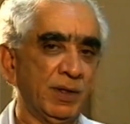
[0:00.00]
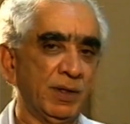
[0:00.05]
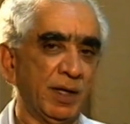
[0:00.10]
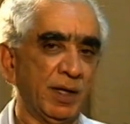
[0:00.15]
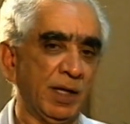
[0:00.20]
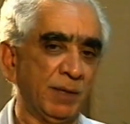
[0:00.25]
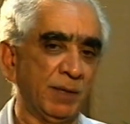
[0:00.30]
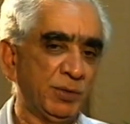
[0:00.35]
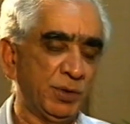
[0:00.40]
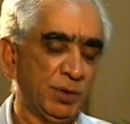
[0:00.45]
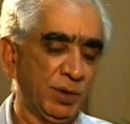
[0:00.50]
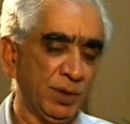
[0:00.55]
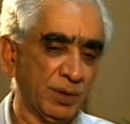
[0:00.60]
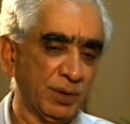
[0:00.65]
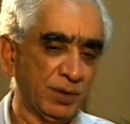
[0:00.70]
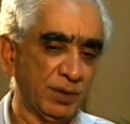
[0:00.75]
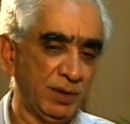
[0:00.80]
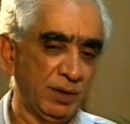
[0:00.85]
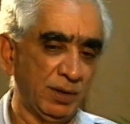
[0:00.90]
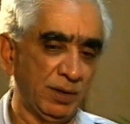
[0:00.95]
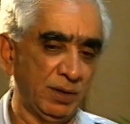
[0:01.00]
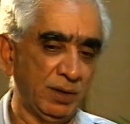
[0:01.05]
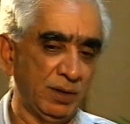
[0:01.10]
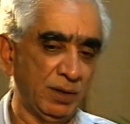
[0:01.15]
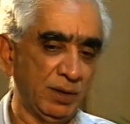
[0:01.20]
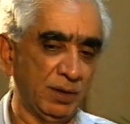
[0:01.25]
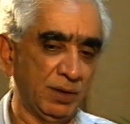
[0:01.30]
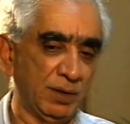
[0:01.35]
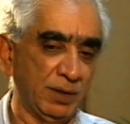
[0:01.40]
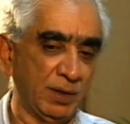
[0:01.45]
and I'm sure
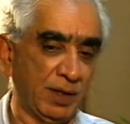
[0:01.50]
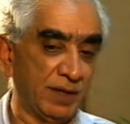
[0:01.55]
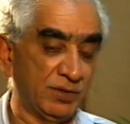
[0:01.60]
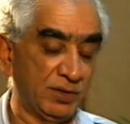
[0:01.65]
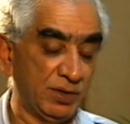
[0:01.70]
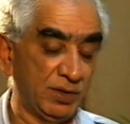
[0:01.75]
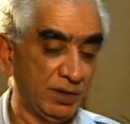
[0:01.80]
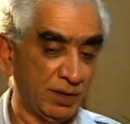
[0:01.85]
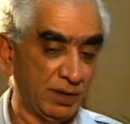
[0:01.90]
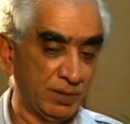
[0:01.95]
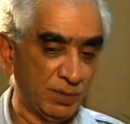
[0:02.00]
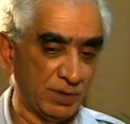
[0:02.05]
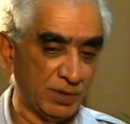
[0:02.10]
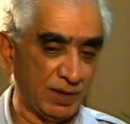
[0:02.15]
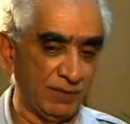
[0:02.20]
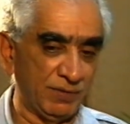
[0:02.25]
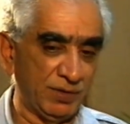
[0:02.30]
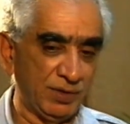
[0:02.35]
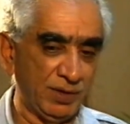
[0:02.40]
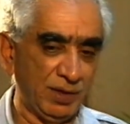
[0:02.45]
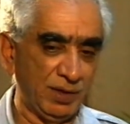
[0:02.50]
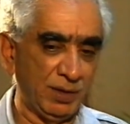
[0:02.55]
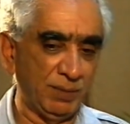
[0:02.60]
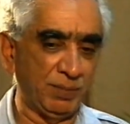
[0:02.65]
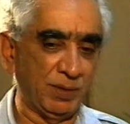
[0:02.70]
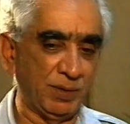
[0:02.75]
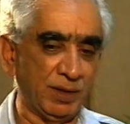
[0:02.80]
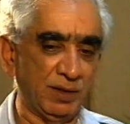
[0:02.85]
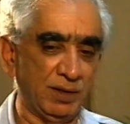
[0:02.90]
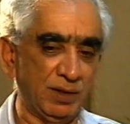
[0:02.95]
he, as he himself said,
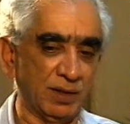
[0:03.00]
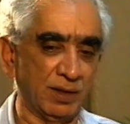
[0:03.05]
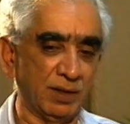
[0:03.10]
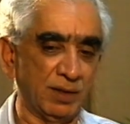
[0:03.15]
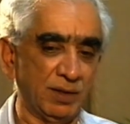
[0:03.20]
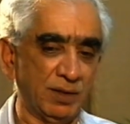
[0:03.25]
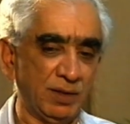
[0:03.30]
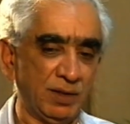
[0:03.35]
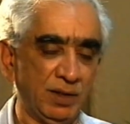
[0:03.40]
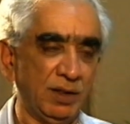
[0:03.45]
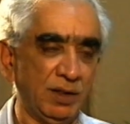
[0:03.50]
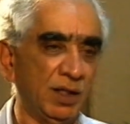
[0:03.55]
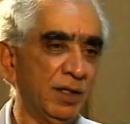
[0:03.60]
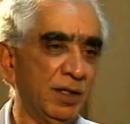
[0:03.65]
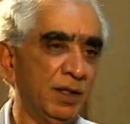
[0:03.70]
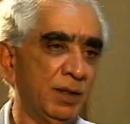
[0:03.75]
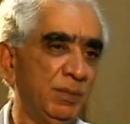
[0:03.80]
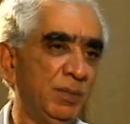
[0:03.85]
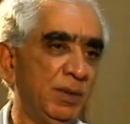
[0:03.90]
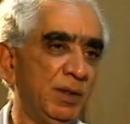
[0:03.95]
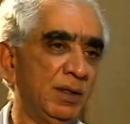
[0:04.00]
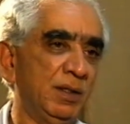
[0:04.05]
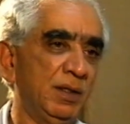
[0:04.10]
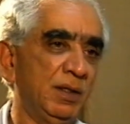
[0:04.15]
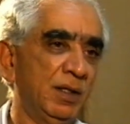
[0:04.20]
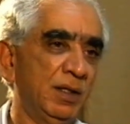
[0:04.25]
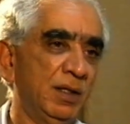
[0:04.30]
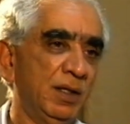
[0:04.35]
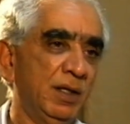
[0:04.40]
he heard me